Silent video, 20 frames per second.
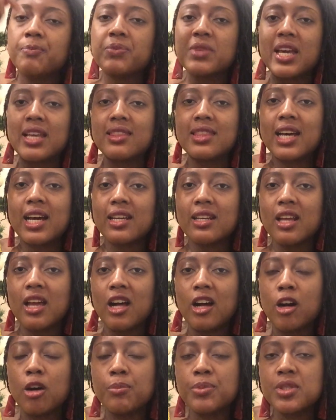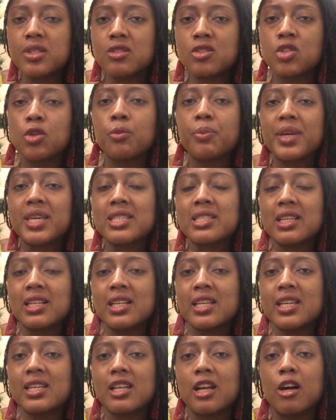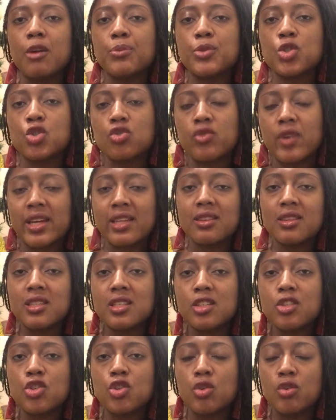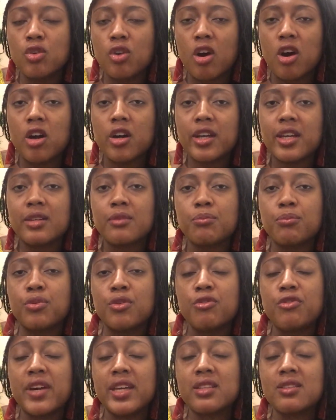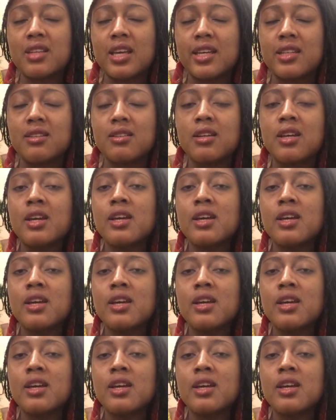And that helps. So basically it helps strengthen your lock and prevent, and